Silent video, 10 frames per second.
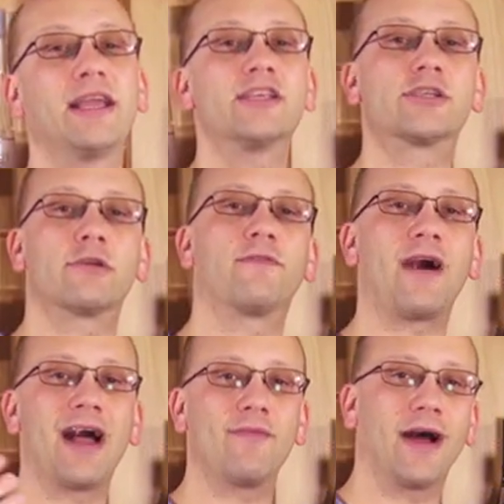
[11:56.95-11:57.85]
can
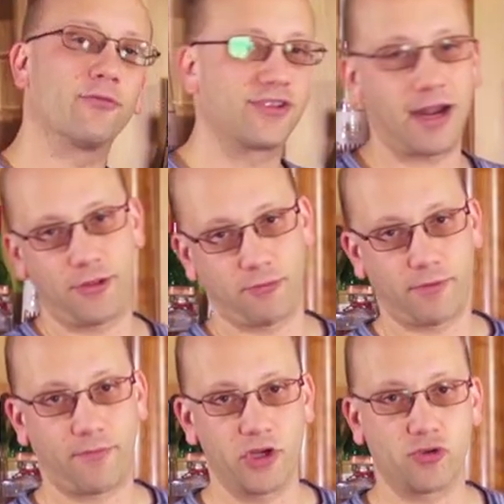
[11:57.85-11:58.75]
survive outside of the
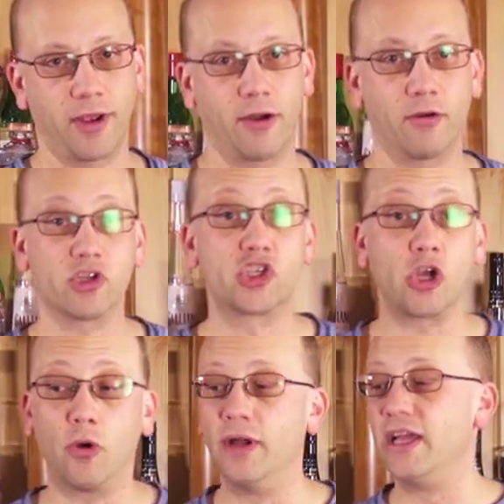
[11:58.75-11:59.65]
refrigerator.
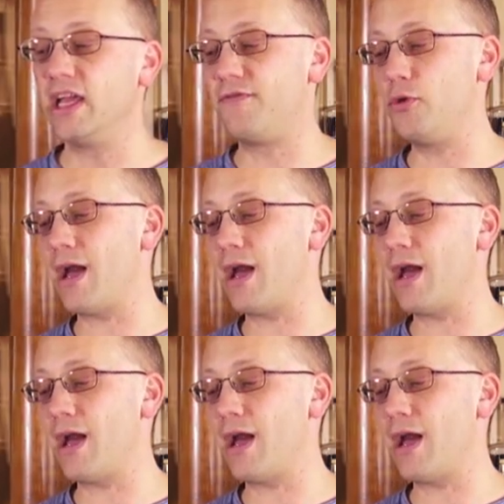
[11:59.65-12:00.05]
So if you